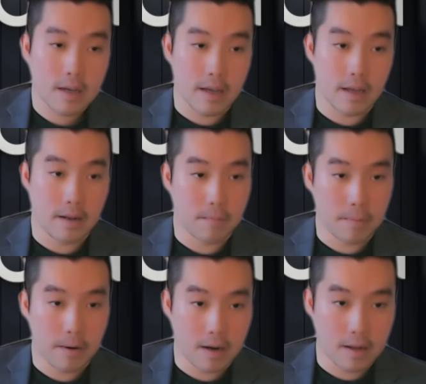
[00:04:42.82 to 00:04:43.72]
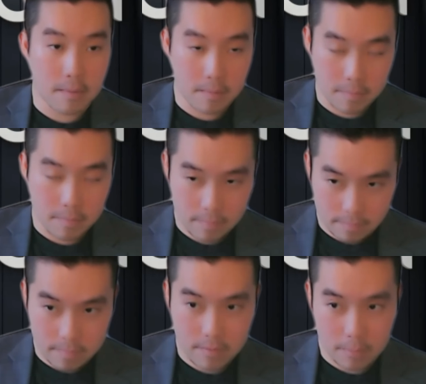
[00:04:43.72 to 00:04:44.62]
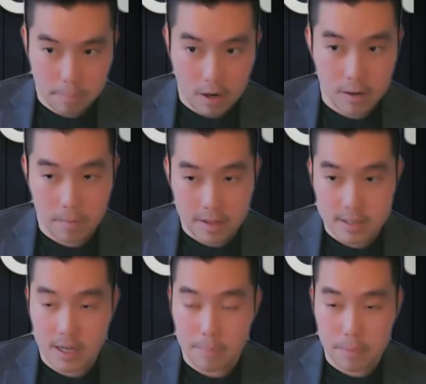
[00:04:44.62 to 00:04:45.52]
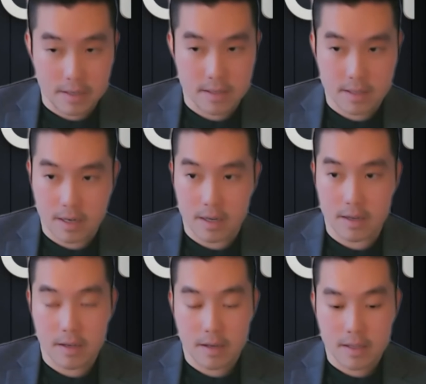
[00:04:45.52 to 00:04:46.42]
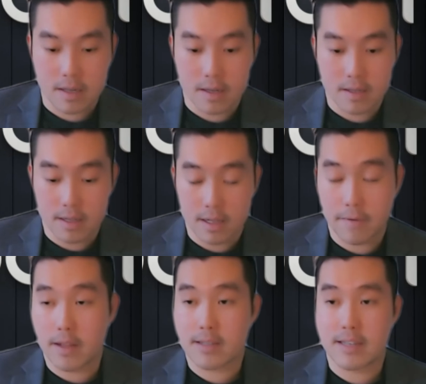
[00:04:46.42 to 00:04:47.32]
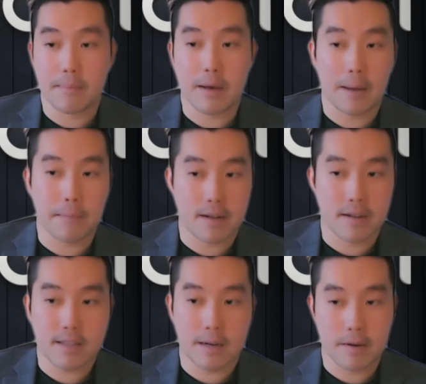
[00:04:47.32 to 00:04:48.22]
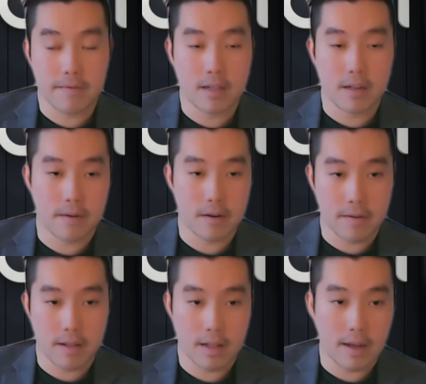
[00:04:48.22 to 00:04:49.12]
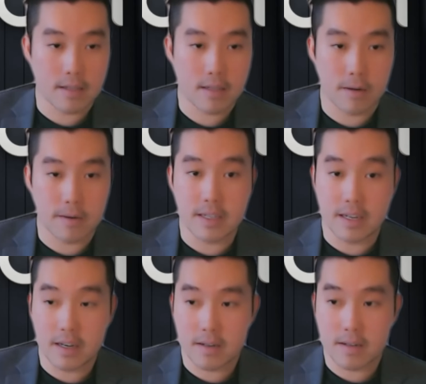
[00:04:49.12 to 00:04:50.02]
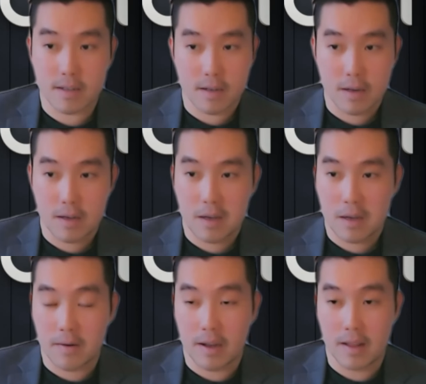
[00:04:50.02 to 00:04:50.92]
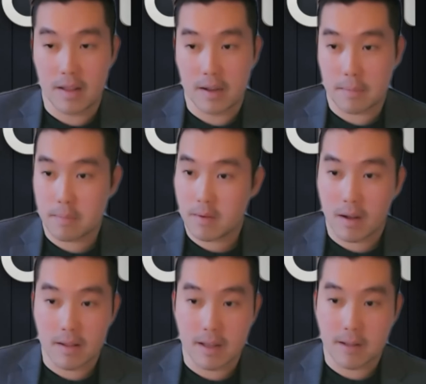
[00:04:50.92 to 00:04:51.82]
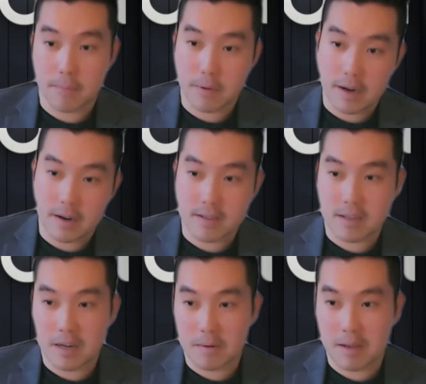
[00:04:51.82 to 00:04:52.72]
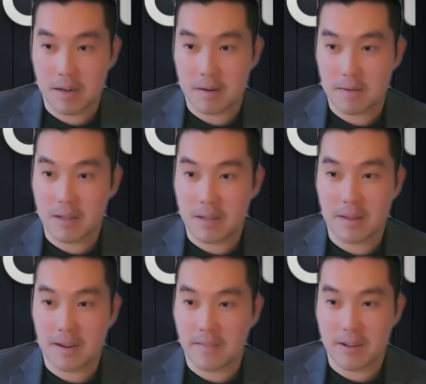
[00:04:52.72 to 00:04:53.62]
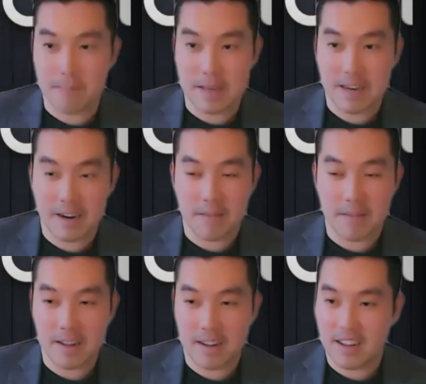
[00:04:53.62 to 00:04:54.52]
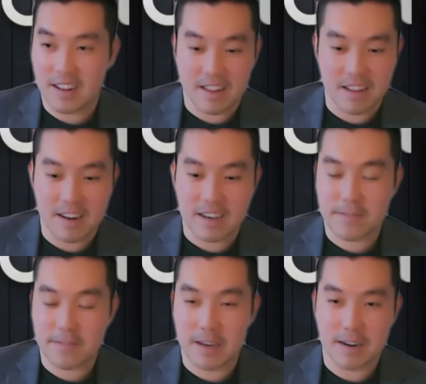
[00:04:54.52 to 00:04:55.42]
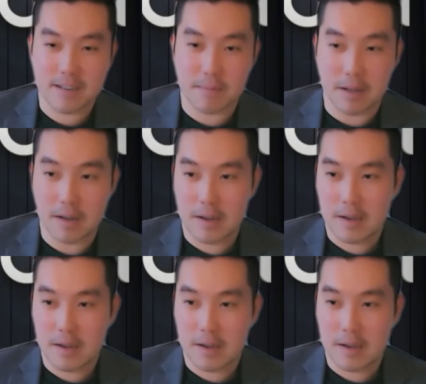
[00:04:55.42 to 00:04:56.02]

and we want to partner with these companies to deliver the same happiness that we've delivered over the last 13 years, right? Like all the other players, you don't know that if they'll be here around in the next few years, but